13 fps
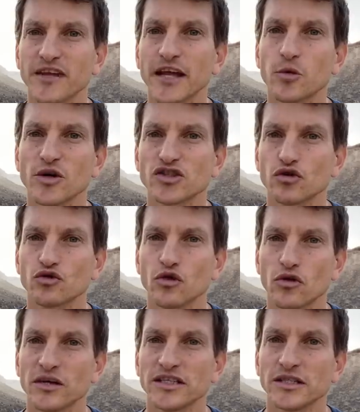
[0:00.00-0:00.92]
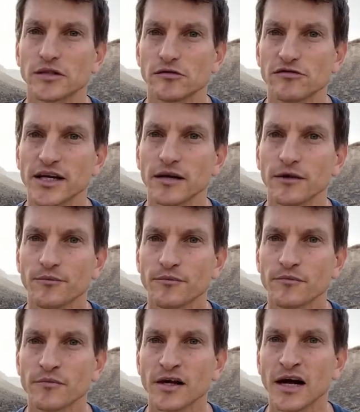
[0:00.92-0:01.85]
It was totally surreal.
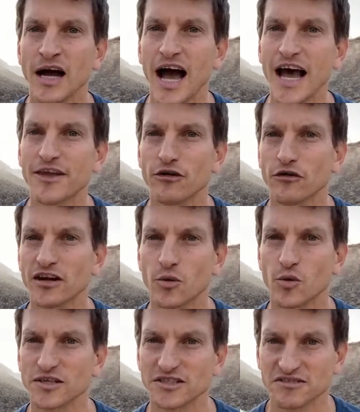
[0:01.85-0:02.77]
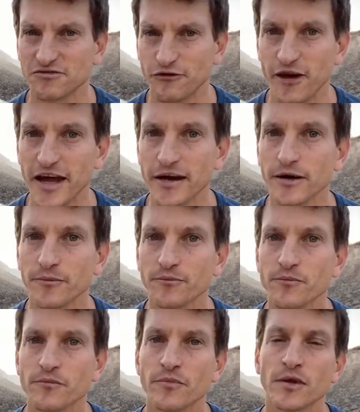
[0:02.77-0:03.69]
I thought it was fake.
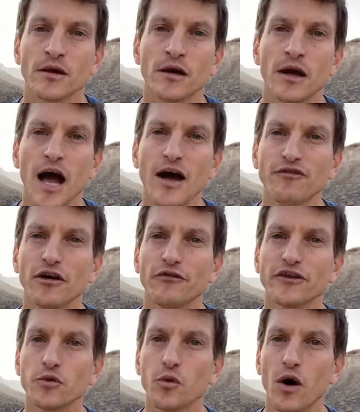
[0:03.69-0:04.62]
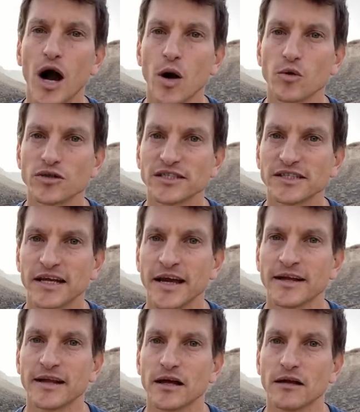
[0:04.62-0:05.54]
After a few hours,
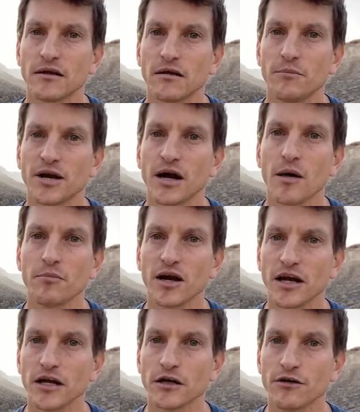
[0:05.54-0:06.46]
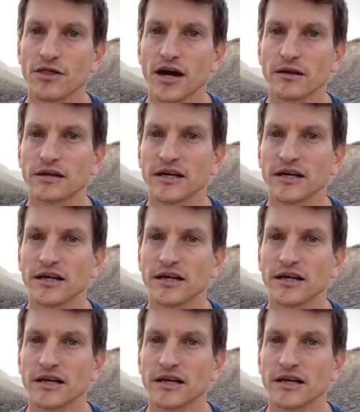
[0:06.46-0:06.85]
it had become clear that